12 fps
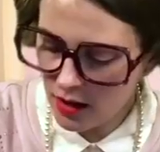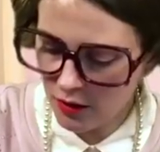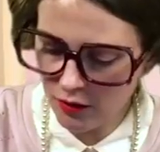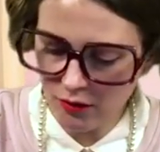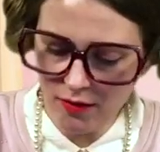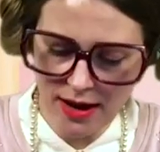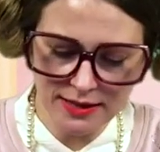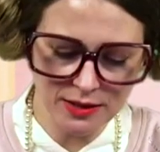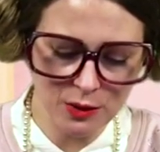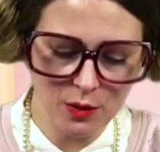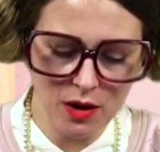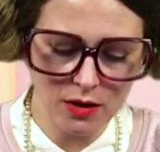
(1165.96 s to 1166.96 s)
All right,
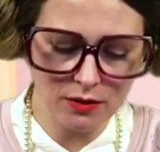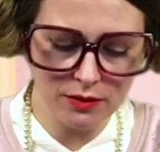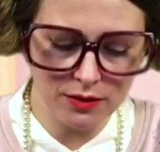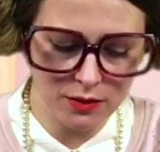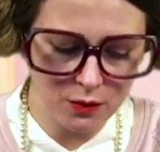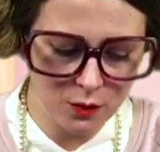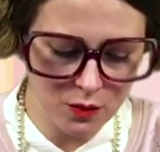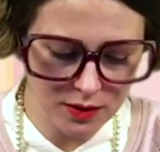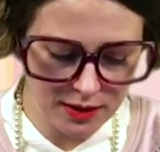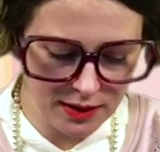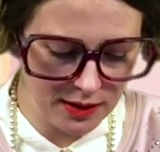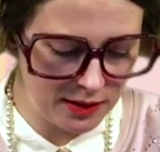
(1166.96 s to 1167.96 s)
so our little
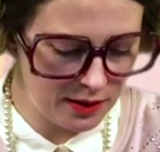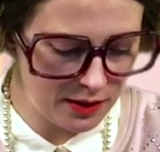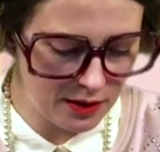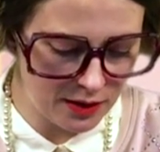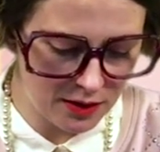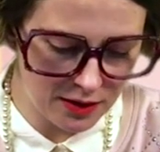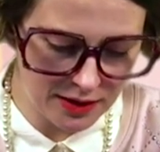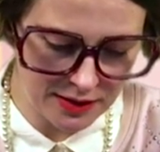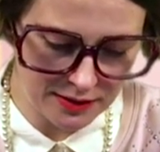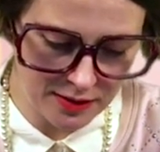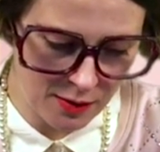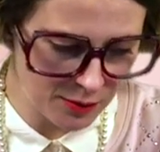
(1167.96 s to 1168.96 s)
Wookiee here
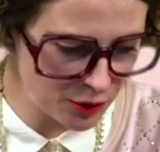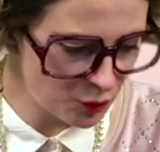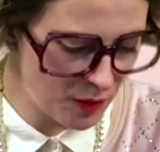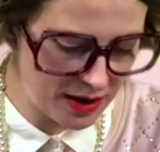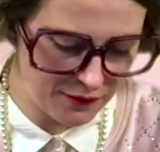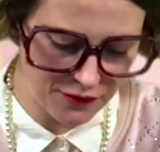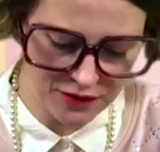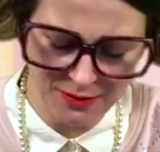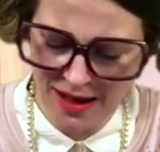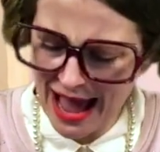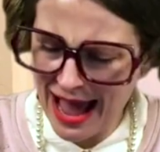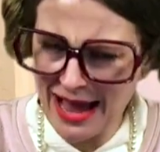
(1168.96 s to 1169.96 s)
is almost ready for
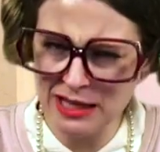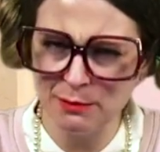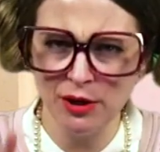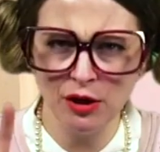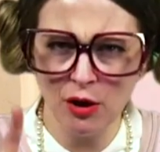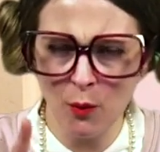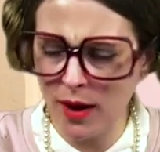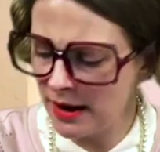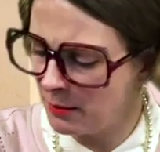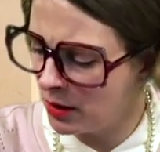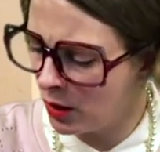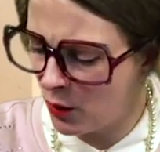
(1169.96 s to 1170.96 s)
some eyes, but you know what?
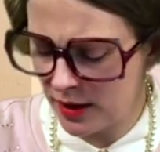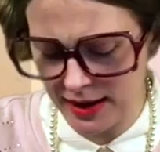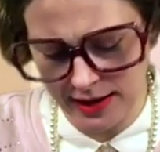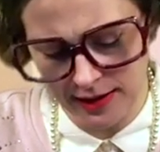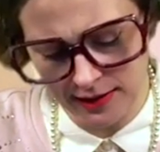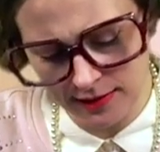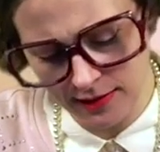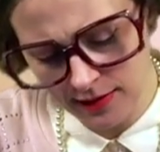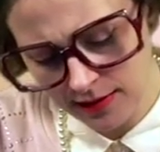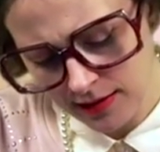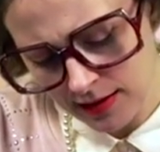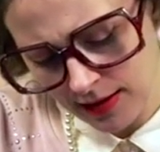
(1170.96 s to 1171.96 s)
I'm gonna go ahead
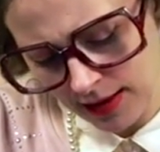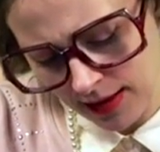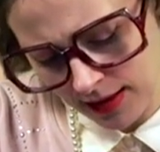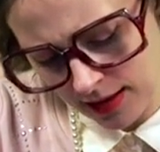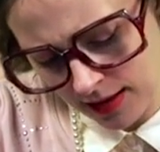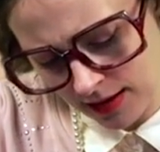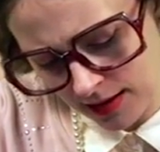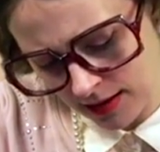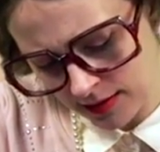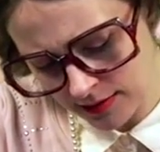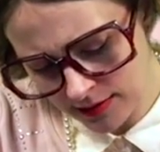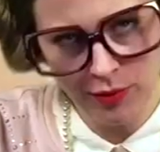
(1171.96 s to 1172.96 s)

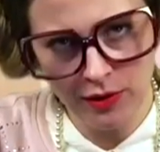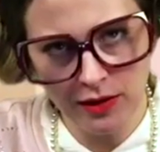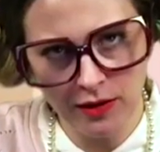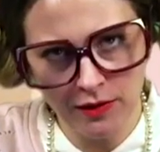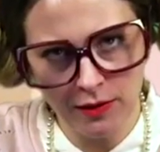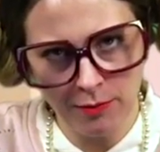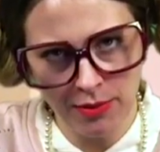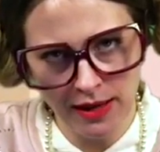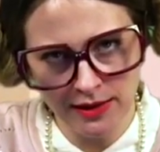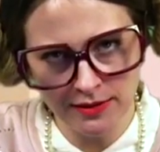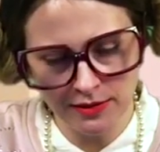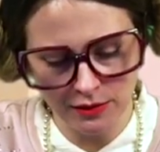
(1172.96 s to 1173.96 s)
and put it on the
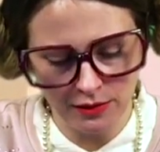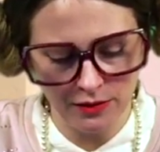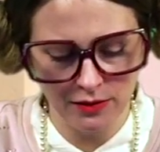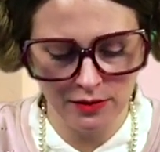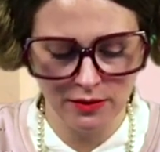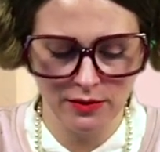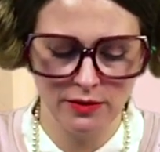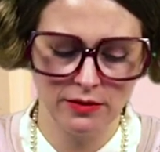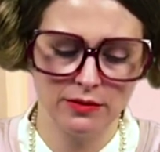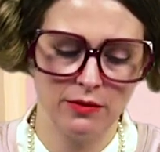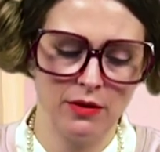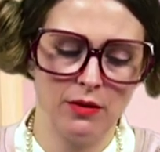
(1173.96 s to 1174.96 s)
pencil.
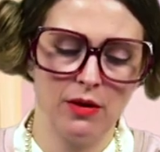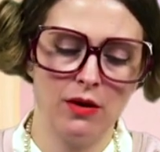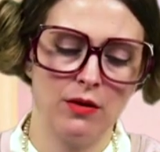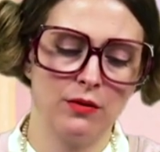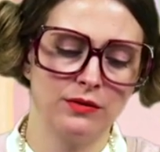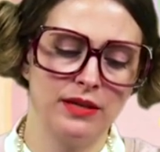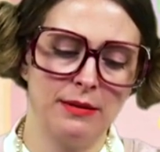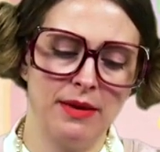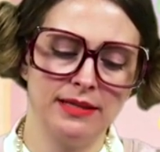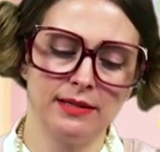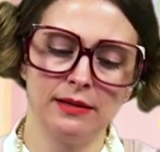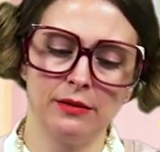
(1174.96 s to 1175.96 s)
So there we go. So that
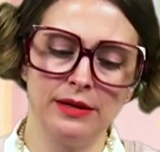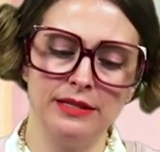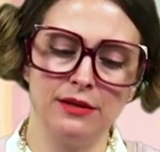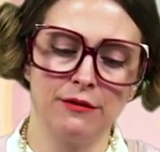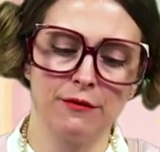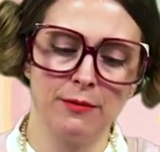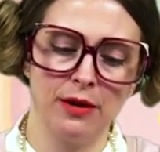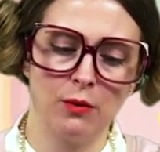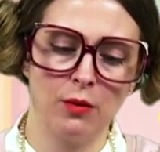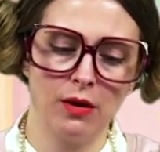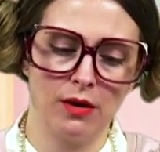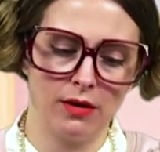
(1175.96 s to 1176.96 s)
makes it a little easier for me to
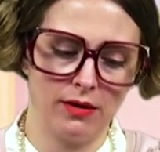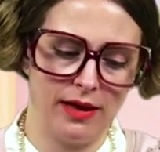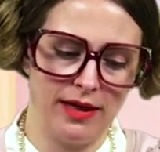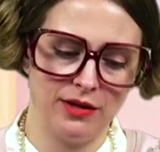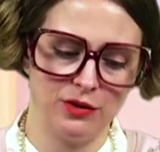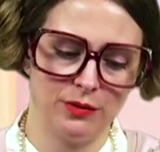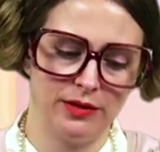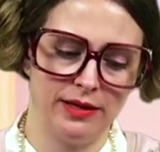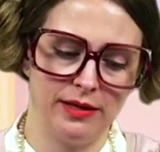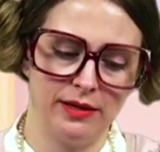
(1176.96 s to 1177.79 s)
work, actually.